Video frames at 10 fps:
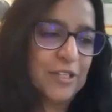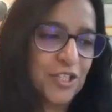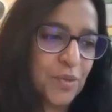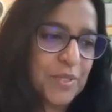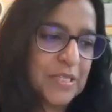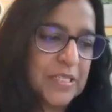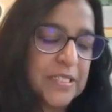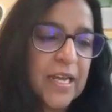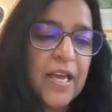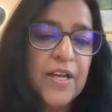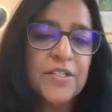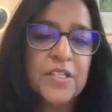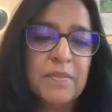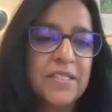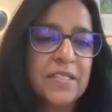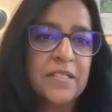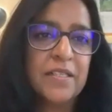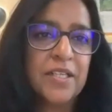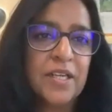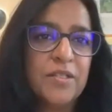showing this. So
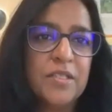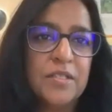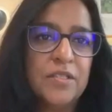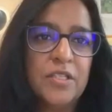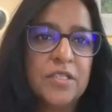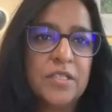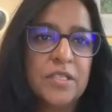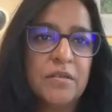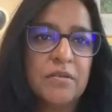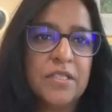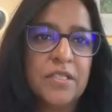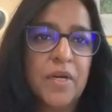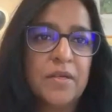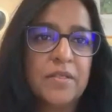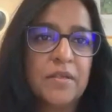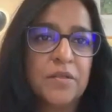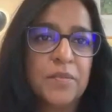mastocytosis is just an increase in mast cells,